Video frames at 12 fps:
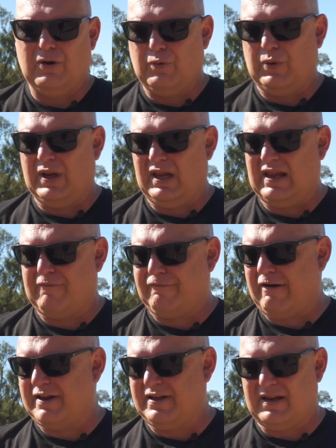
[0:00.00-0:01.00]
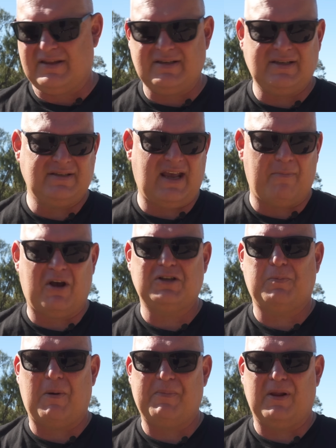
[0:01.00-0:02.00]
really love granular. This is our
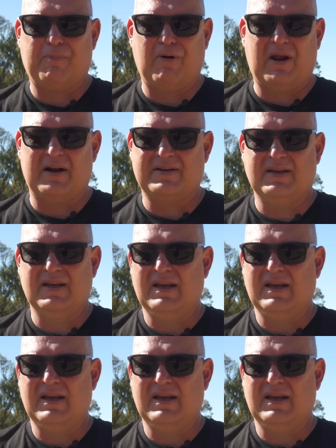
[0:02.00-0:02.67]
most popular product.